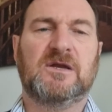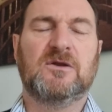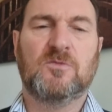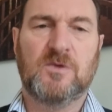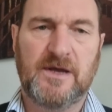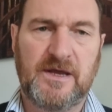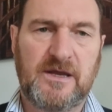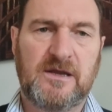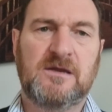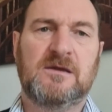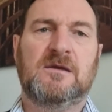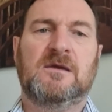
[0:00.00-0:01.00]
in a
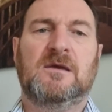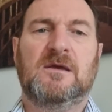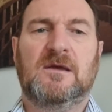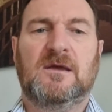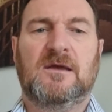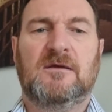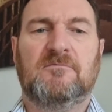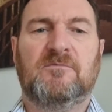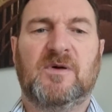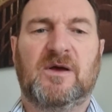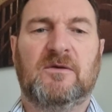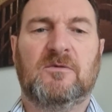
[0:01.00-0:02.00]
way,
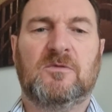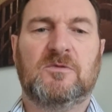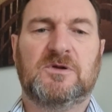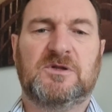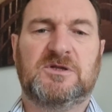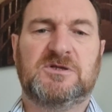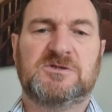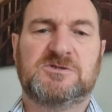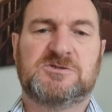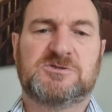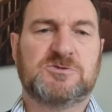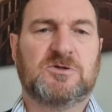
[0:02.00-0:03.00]
but he was one of
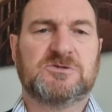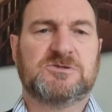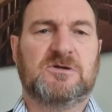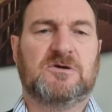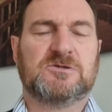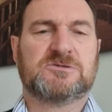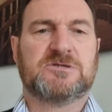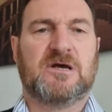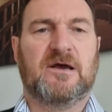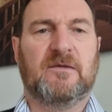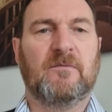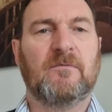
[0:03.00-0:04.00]
these strong as an ox
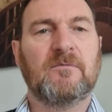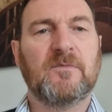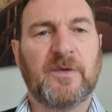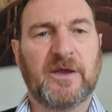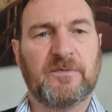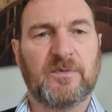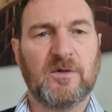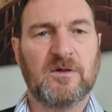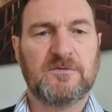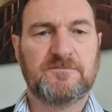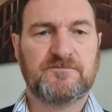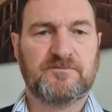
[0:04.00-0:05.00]
type
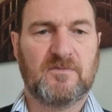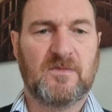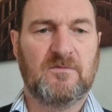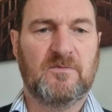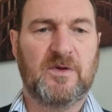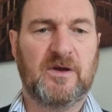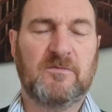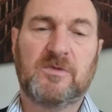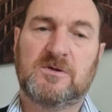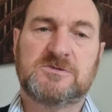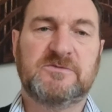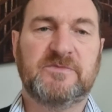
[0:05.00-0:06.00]
people, but it
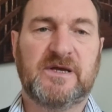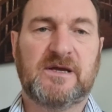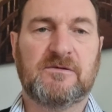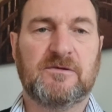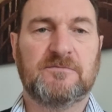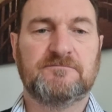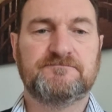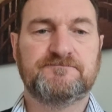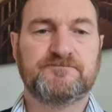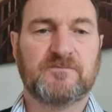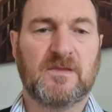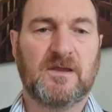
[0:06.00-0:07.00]
brought him down.
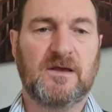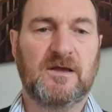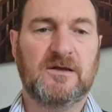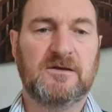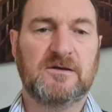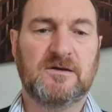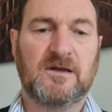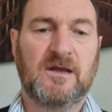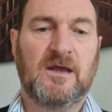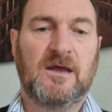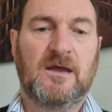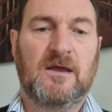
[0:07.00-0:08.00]
And
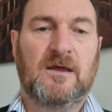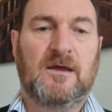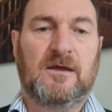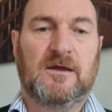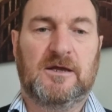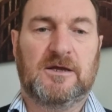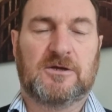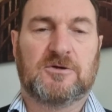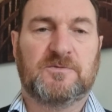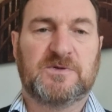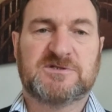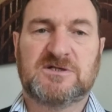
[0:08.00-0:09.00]
it
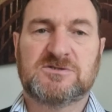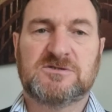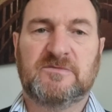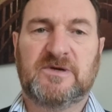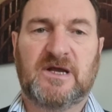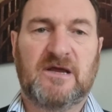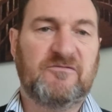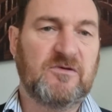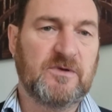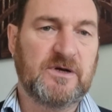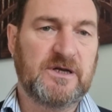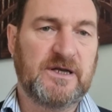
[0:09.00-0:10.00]
could potentially bring
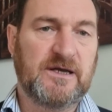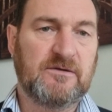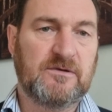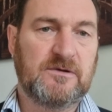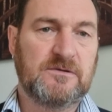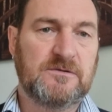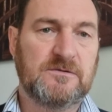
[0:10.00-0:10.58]
everybody down.